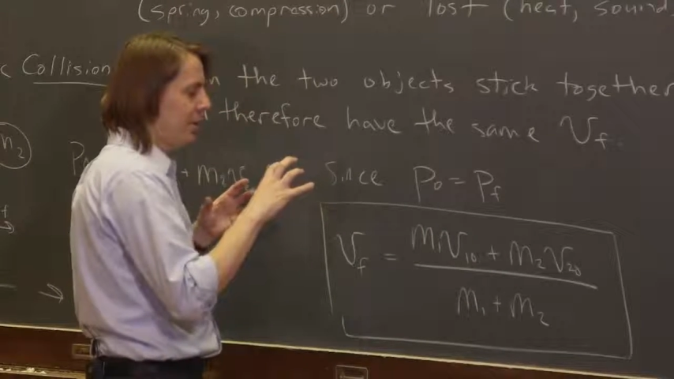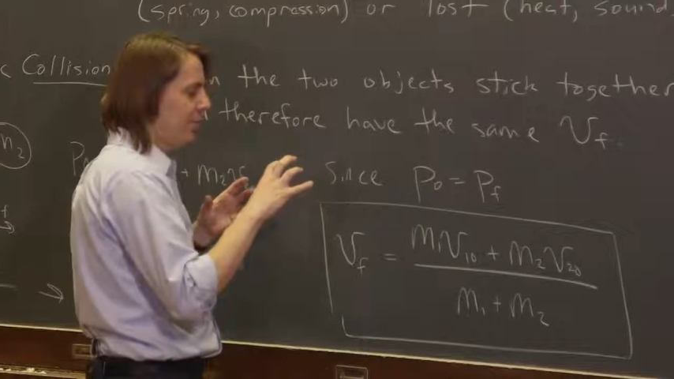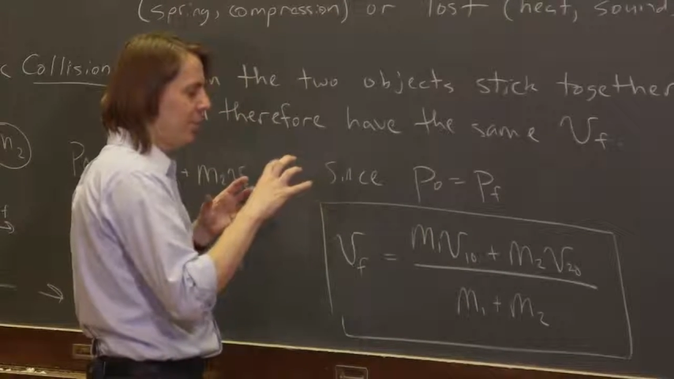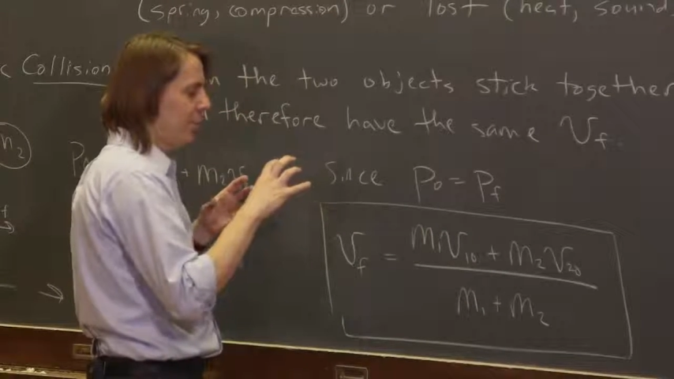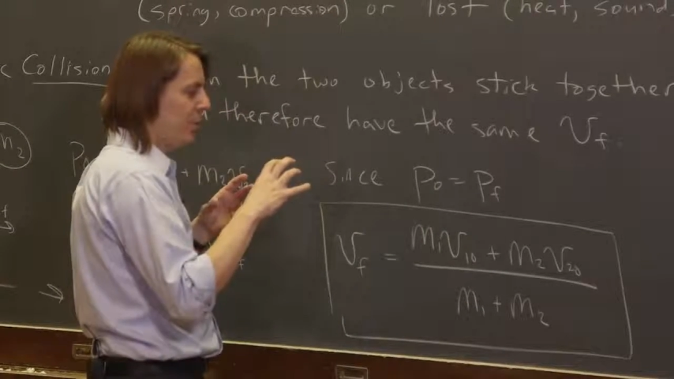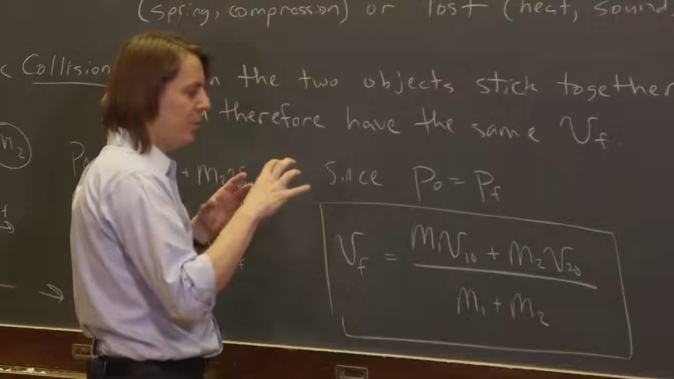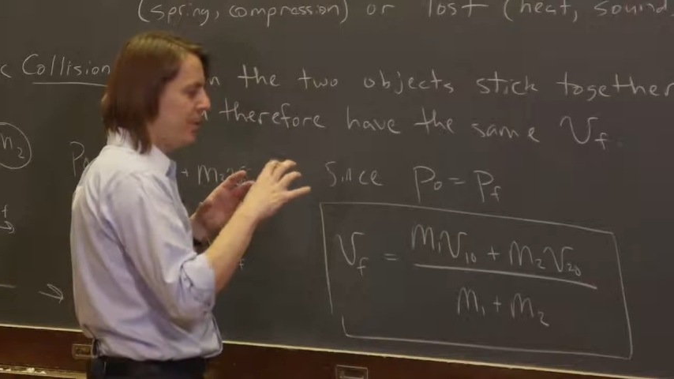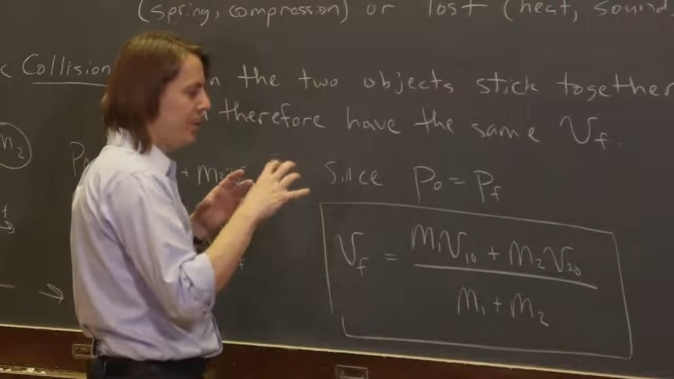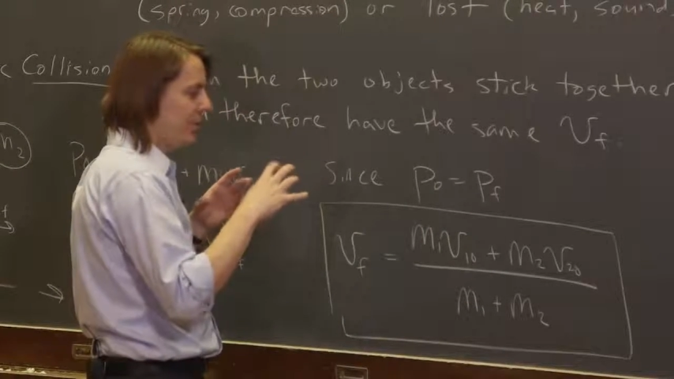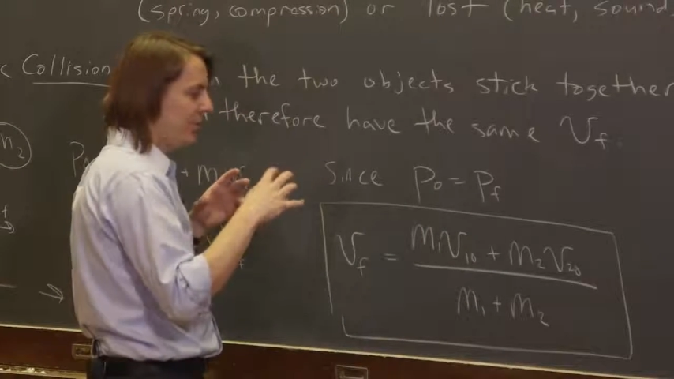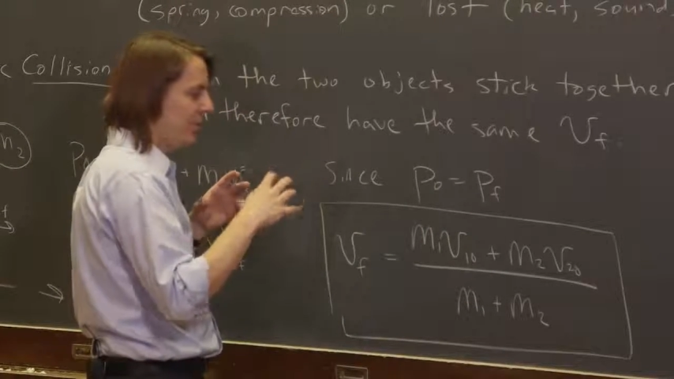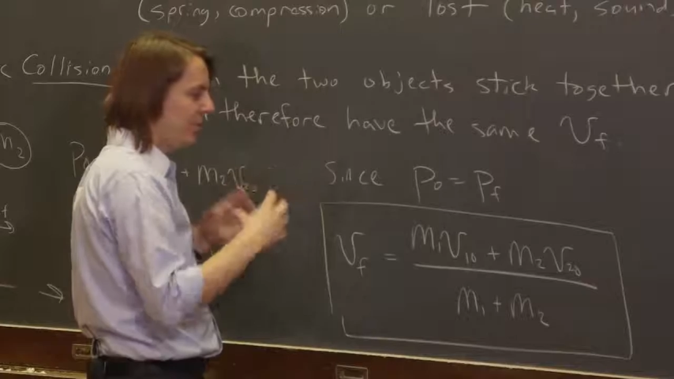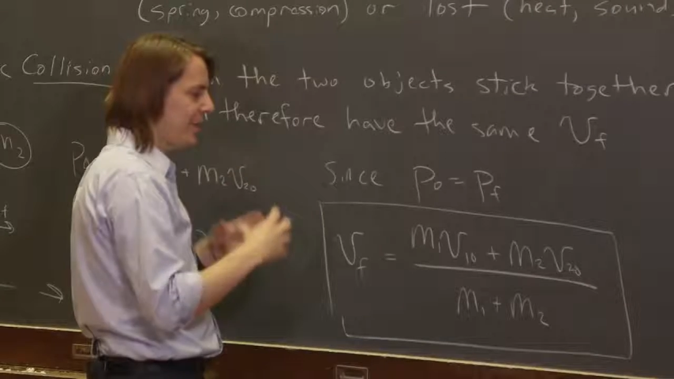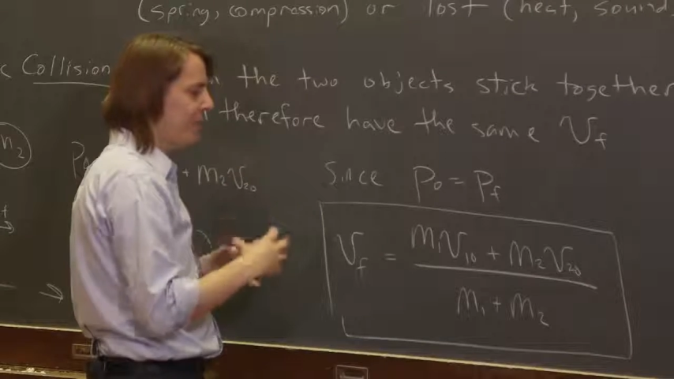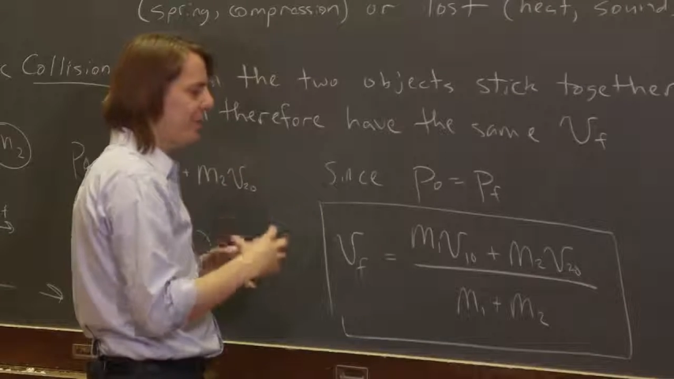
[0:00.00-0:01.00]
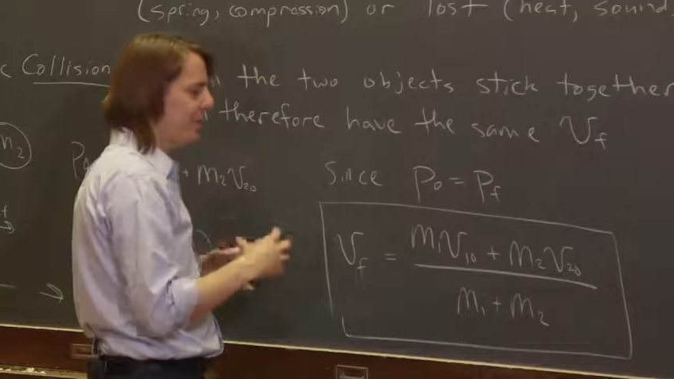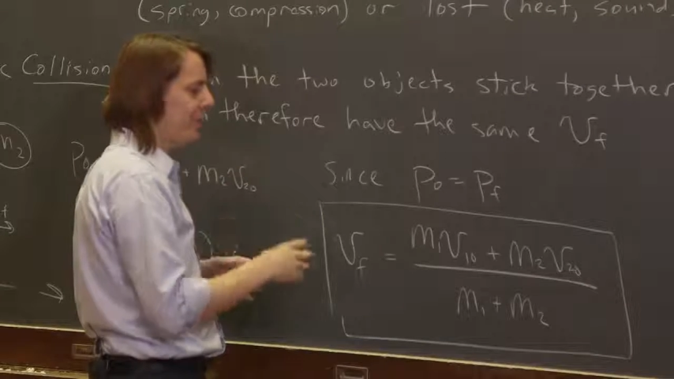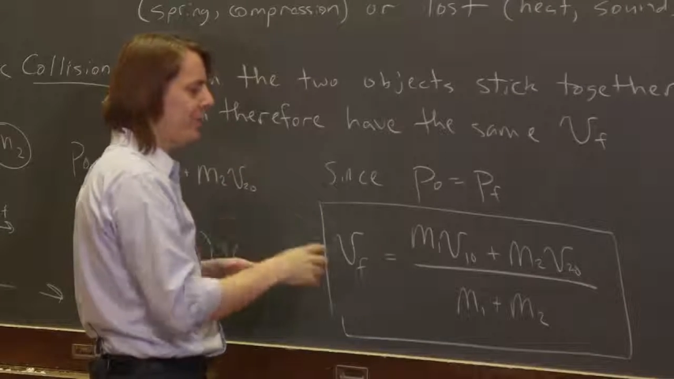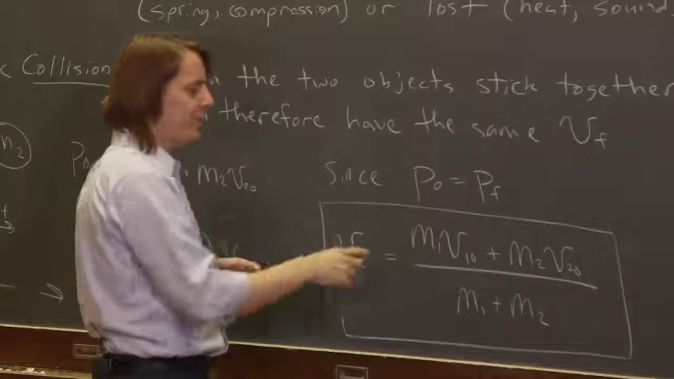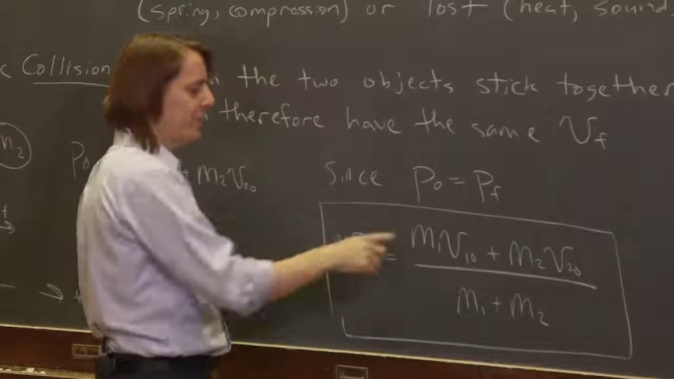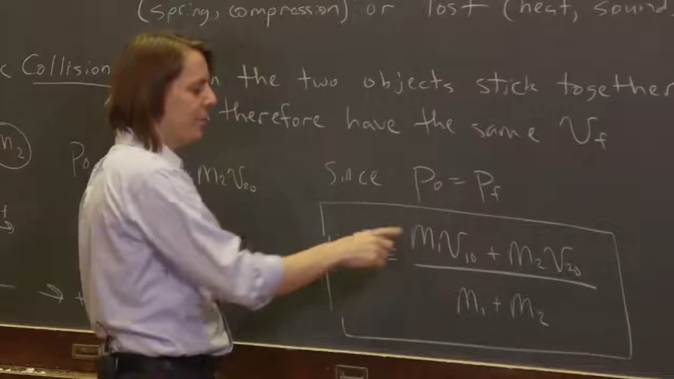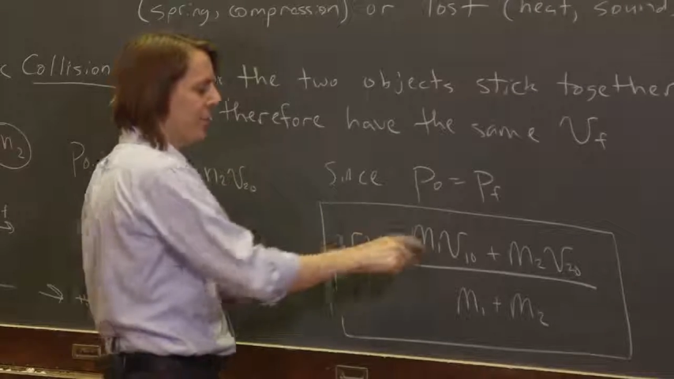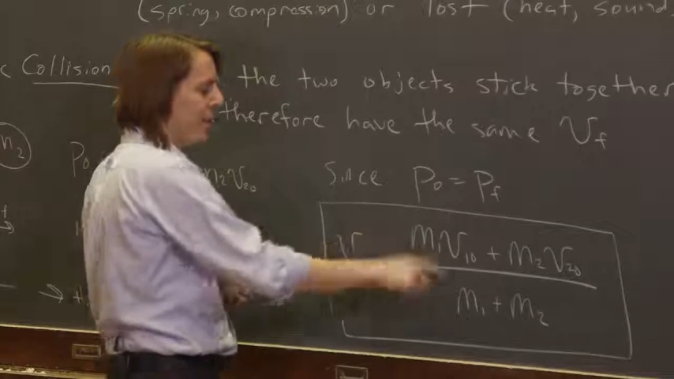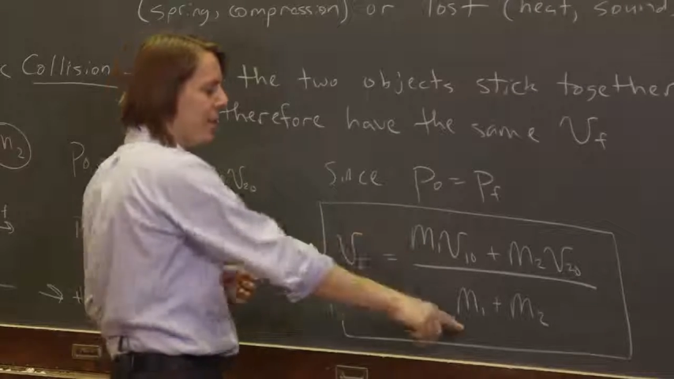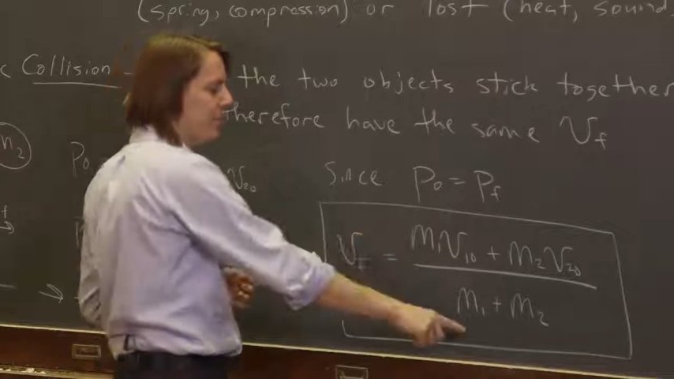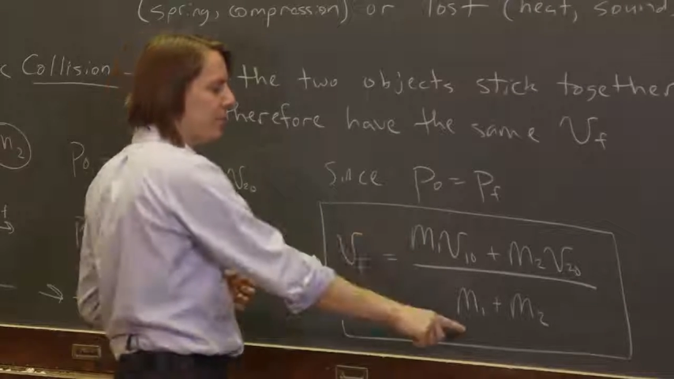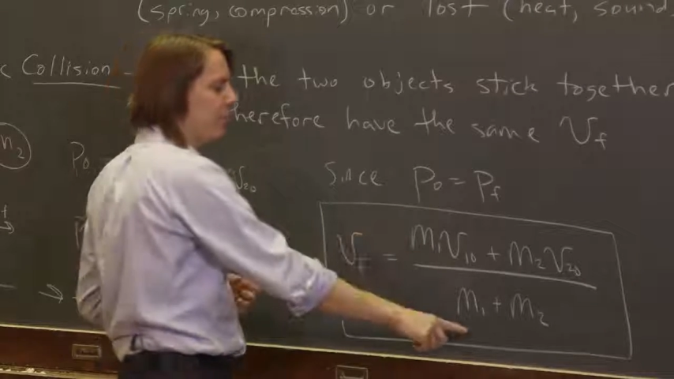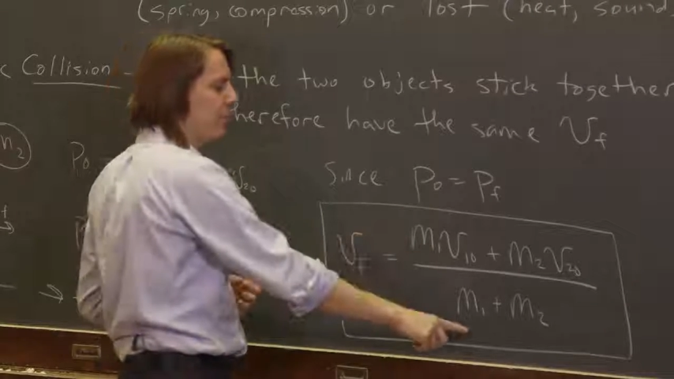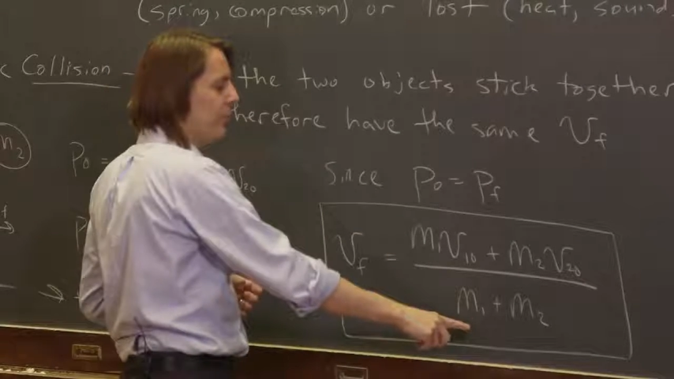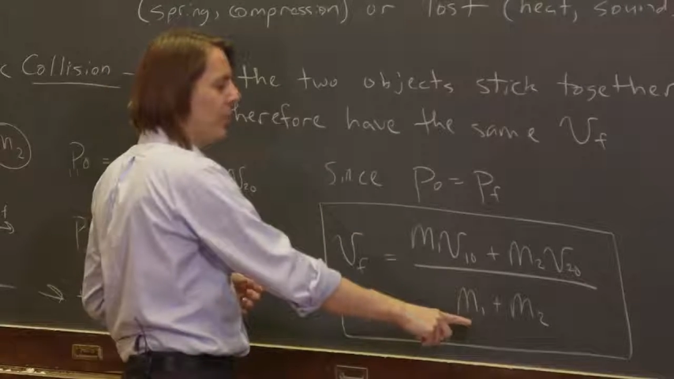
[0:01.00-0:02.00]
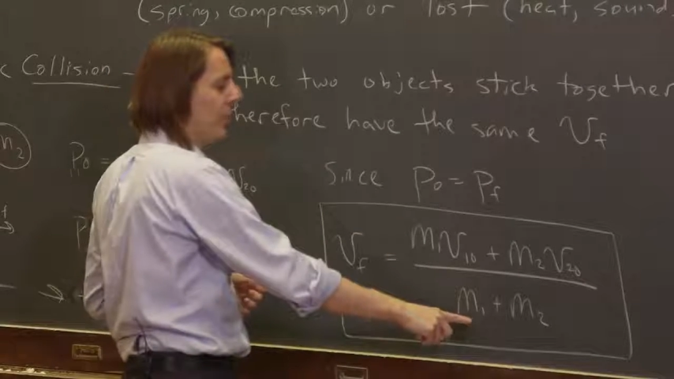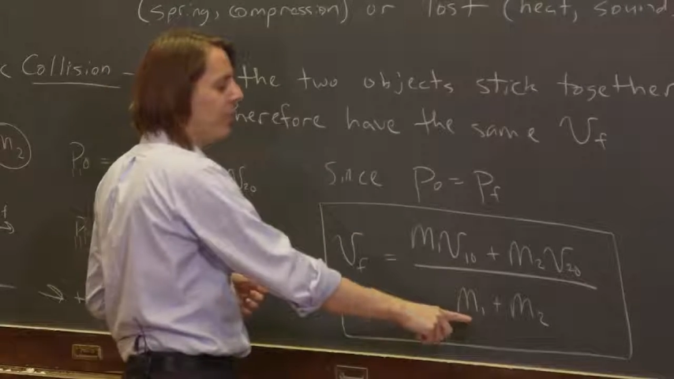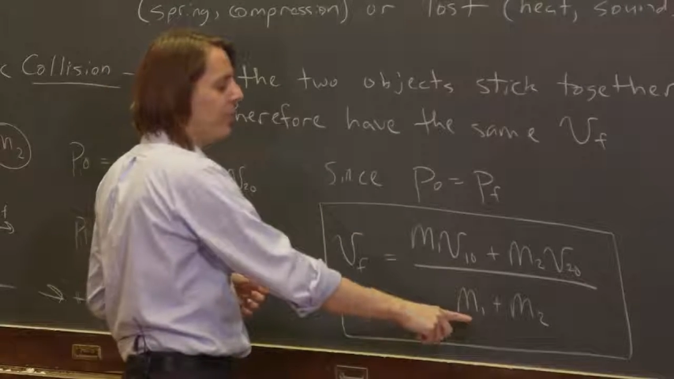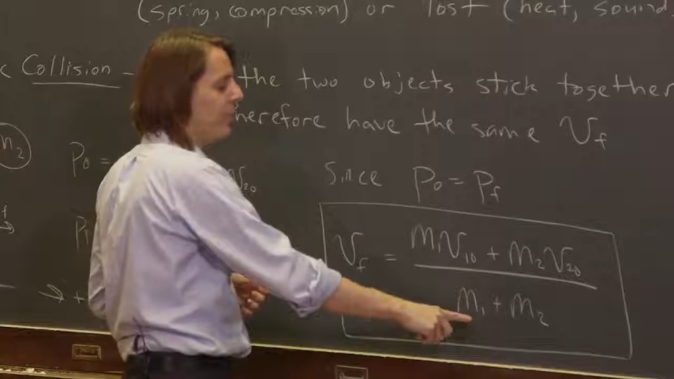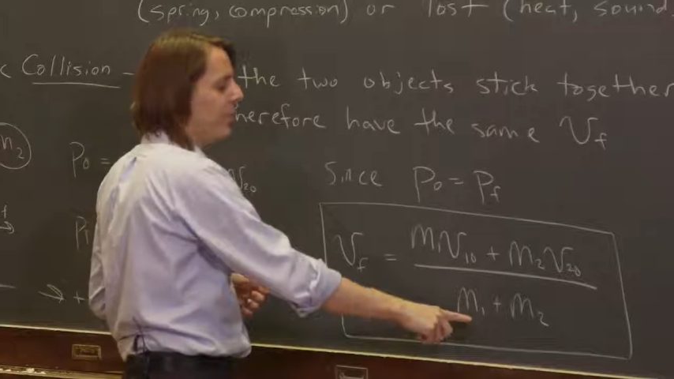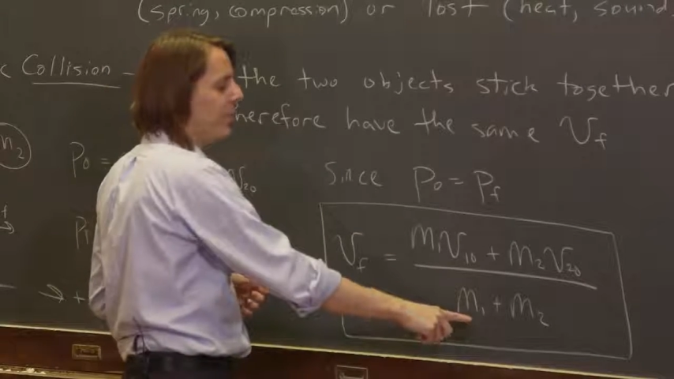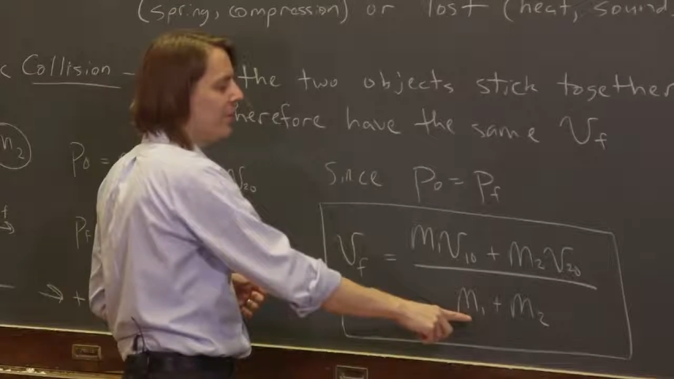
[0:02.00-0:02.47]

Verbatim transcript: but when they stick together, the mass goes up.